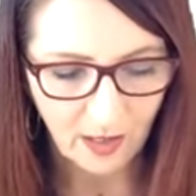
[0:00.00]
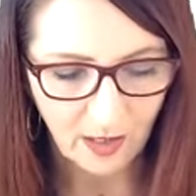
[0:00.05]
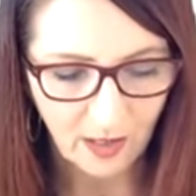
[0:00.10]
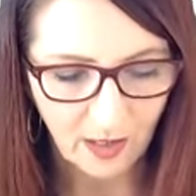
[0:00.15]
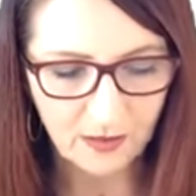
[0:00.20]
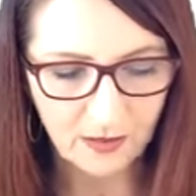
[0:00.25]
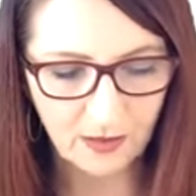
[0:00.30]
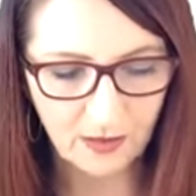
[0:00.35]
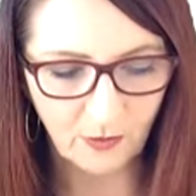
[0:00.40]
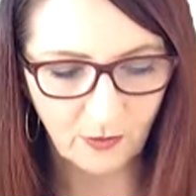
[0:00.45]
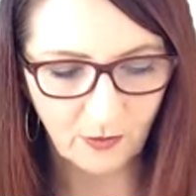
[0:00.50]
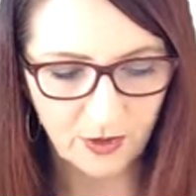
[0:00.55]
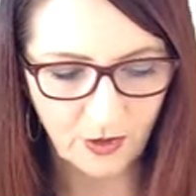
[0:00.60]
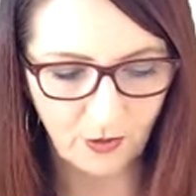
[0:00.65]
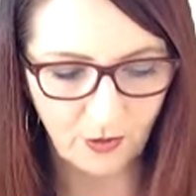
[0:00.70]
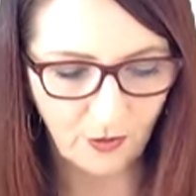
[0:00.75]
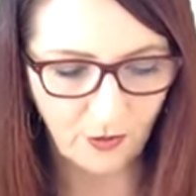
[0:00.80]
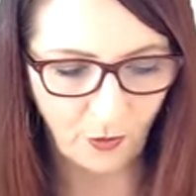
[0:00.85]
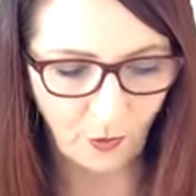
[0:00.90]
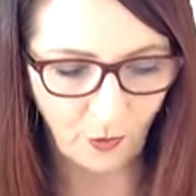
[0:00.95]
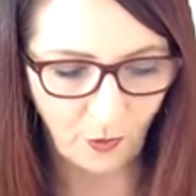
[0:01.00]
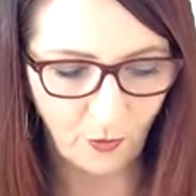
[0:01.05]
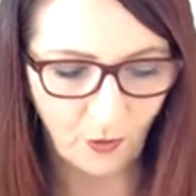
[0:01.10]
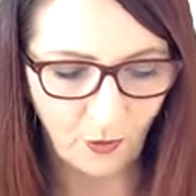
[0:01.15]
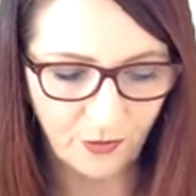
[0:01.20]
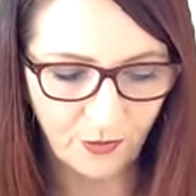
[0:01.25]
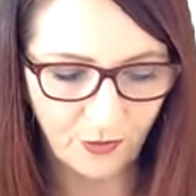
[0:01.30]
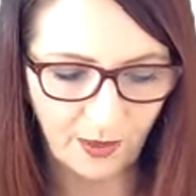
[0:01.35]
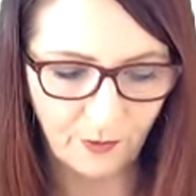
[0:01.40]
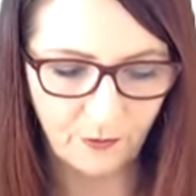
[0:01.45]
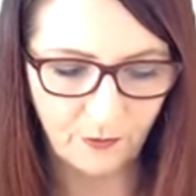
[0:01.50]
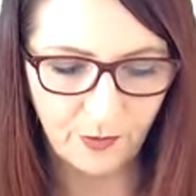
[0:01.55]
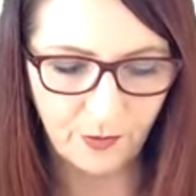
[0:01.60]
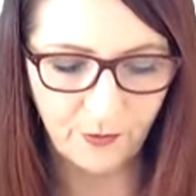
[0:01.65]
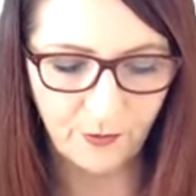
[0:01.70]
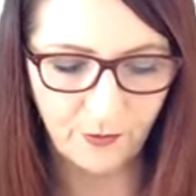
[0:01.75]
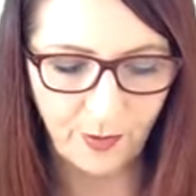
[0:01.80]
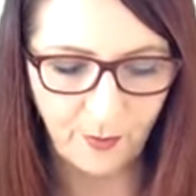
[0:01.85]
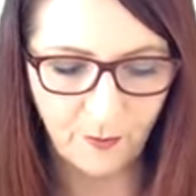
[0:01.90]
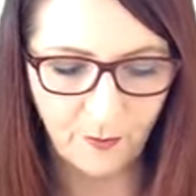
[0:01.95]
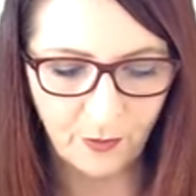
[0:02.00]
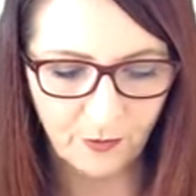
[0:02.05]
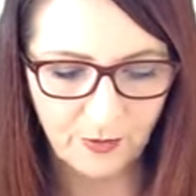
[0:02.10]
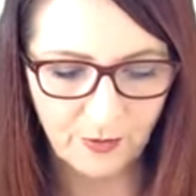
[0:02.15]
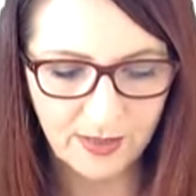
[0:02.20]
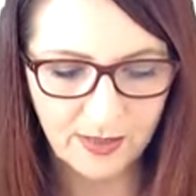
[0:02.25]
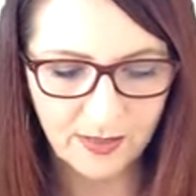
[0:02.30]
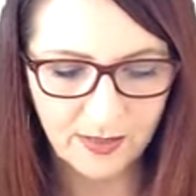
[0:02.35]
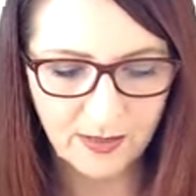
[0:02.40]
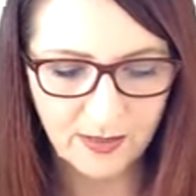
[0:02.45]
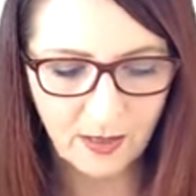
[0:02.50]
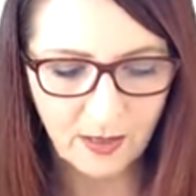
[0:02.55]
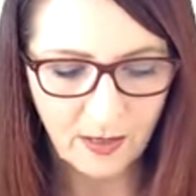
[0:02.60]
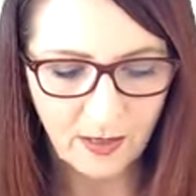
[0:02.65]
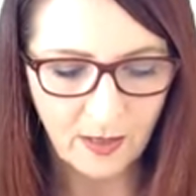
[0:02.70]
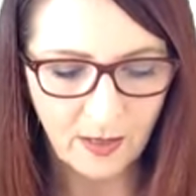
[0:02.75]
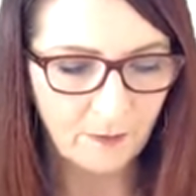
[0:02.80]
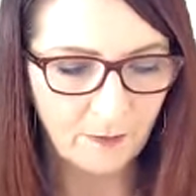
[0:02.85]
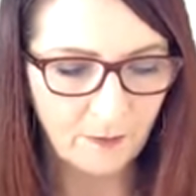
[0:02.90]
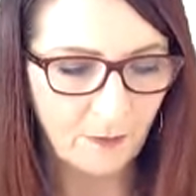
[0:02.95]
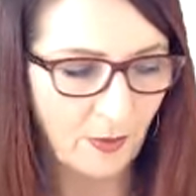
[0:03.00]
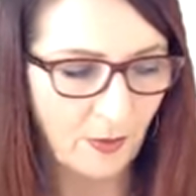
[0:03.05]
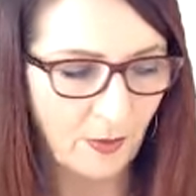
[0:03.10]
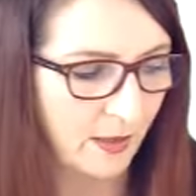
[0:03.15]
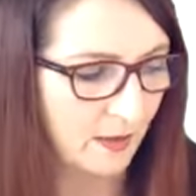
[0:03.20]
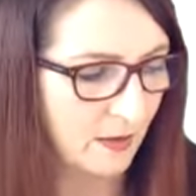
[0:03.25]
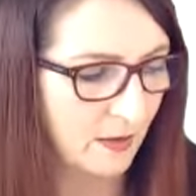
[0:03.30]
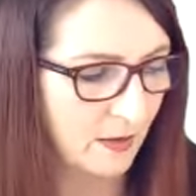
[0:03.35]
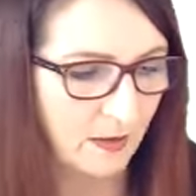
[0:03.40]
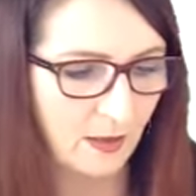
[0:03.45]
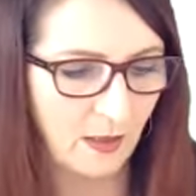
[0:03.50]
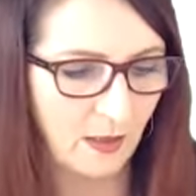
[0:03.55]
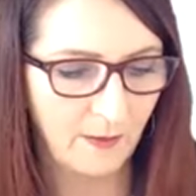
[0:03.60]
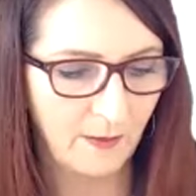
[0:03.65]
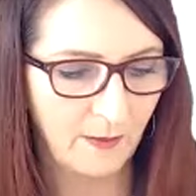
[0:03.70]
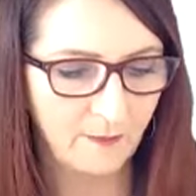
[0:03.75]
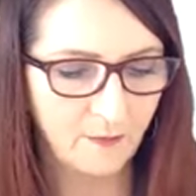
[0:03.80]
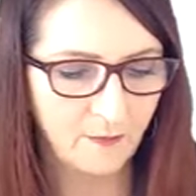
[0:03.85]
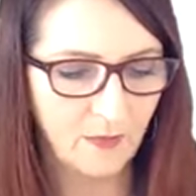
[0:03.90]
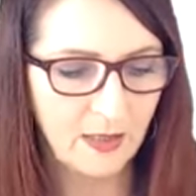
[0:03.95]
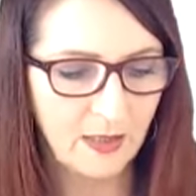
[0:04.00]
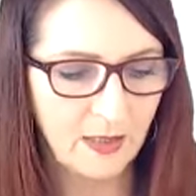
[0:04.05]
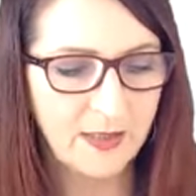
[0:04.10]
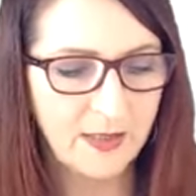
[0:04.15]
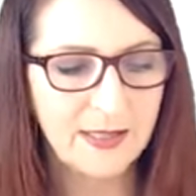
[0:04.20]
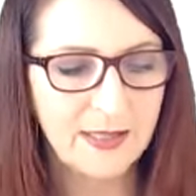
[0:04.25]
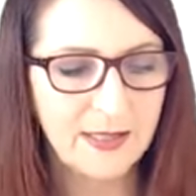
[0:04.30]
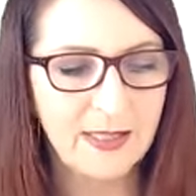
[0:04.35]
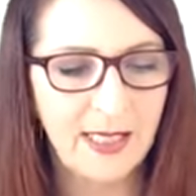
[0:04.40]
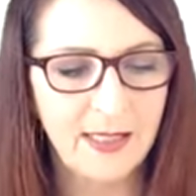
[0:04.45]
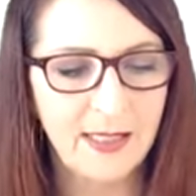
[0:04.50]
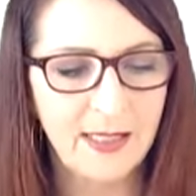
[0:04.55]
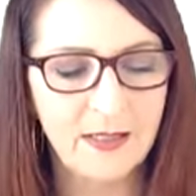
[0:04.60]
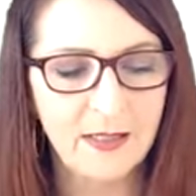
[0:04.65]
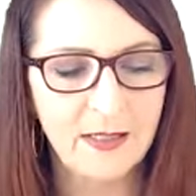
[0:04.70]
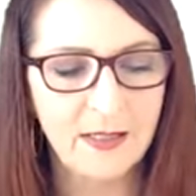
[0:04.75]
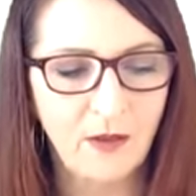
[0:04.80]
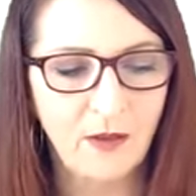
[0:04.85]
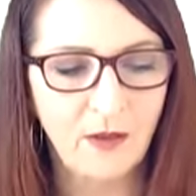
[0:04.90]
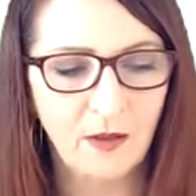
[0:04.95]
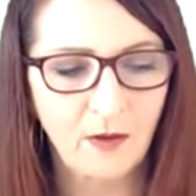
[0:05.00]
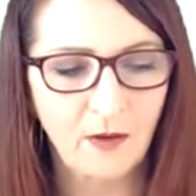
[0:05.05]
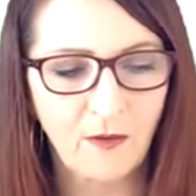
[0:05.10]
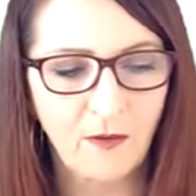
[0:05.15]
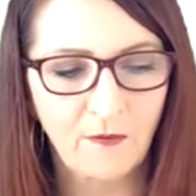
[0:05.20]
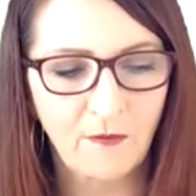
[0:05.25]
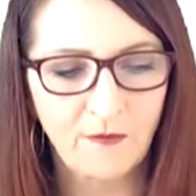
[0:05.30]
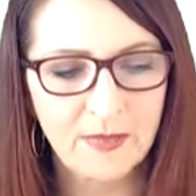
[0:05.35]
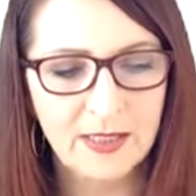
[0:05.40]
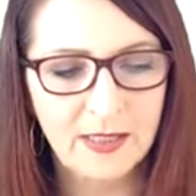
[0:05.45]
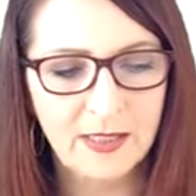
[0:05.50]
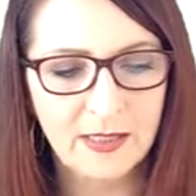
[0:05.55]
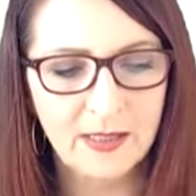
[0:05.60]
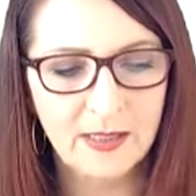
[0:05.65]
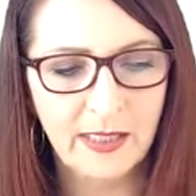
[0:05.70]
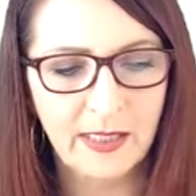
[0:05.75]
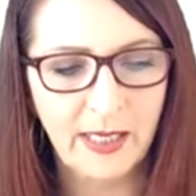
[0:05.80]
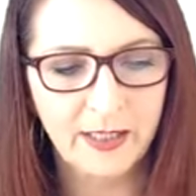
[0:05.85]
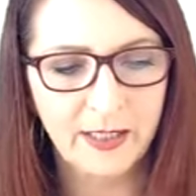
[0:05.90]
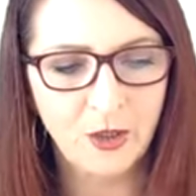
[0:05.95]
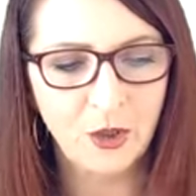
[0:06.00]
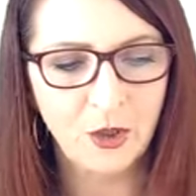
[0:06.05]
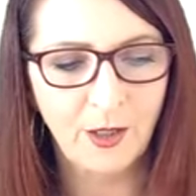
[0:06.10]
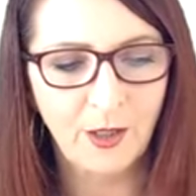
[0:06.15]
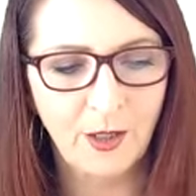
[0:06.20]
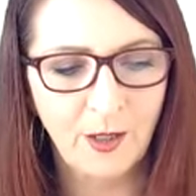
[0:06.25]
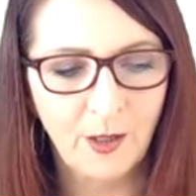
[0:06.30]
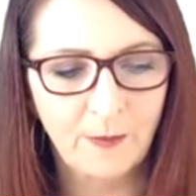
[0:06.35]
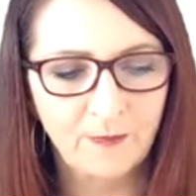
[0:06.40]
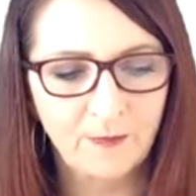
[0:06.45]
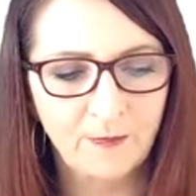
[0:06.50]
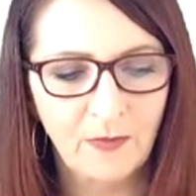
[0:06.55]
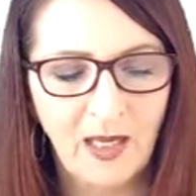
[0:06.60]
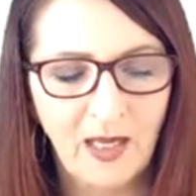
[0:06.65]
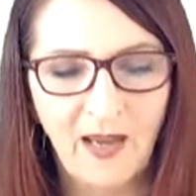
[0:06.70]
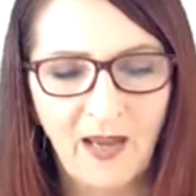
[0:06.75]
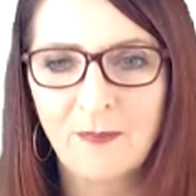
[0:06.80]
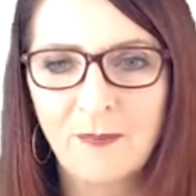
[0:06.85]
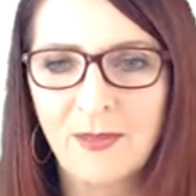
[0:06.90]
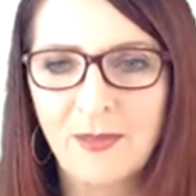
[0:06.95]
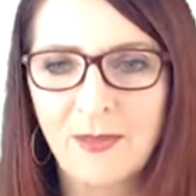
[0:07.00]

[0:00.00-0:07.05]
So I don't know what that real number is, but the stats that I got from CCHR have